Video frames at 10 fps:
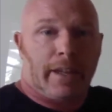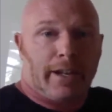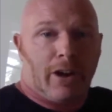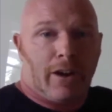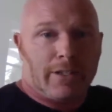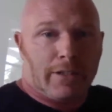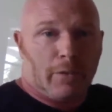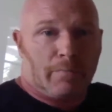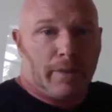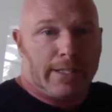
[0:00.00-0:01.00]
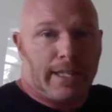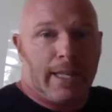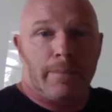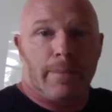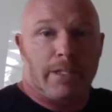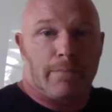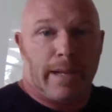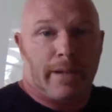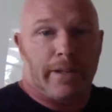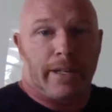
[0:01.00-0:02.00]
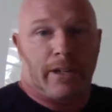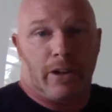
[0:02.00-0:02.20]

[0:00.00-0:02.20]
The cost of replacing him is bigger than the